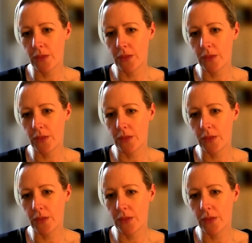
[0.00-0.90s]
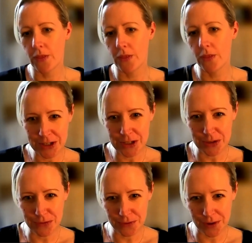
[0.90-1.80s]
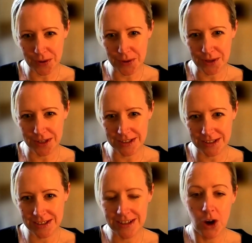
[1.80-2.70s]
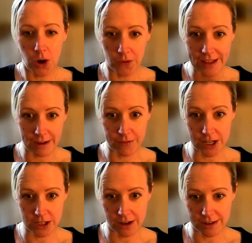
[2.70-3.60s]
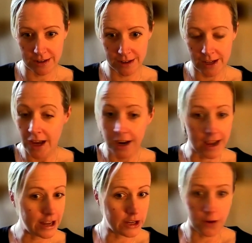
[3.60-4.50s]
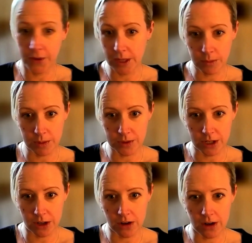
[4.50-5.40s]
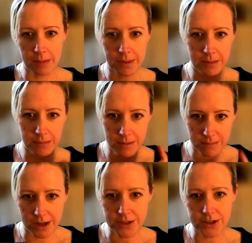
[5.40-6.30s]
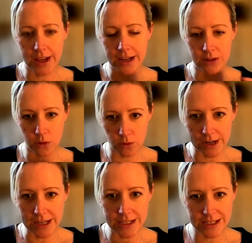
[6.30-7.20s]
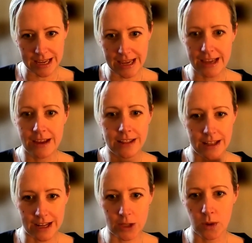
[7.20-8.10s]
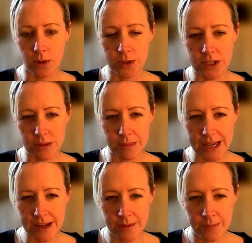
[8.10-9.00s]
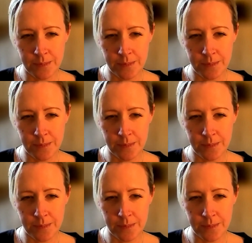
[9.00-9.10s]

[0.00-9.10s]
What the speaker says: 28 days before the Paralympic finals on that finish line. And I had no idea what it was going to look like. But in my mind's eye, I could already see that that's where I wanted to be.